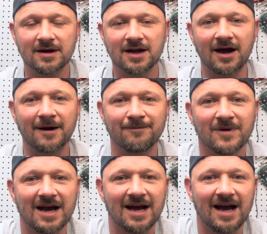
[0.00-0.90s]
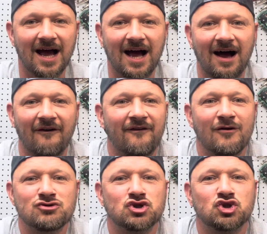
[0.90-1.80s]
Like, I
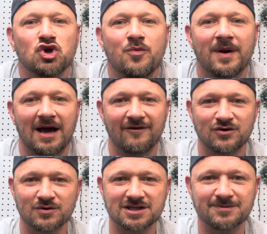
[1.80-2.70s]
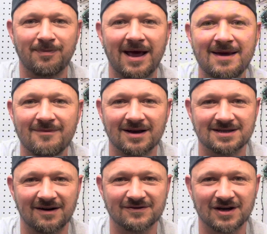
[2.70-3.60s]
feel stupid having to explain
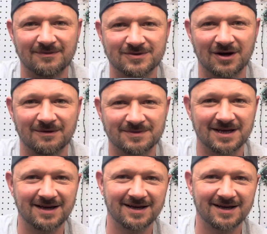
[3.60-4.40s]
myself sometimes.